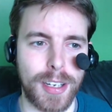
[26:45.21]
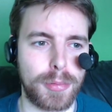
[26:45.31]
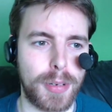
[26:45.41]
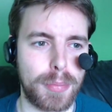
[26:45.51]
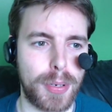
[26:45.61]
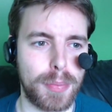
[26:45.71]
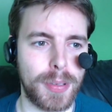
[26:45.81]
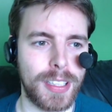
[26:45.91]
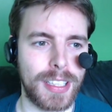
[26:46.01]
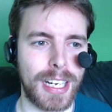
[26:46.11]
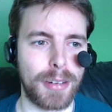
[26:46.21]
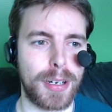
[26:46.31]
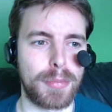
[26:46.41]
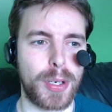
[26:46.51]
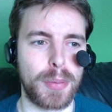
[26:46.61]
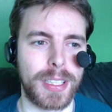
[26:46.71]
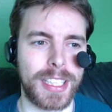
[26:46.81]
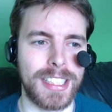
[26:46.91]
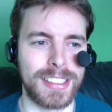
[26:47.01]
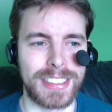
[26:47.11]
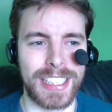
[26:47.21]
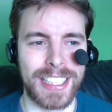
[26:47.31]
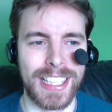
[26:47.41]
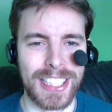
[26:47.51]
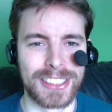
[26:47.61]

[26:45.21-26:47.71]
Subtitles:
I was wearing purple, and I'm wearing purple again today.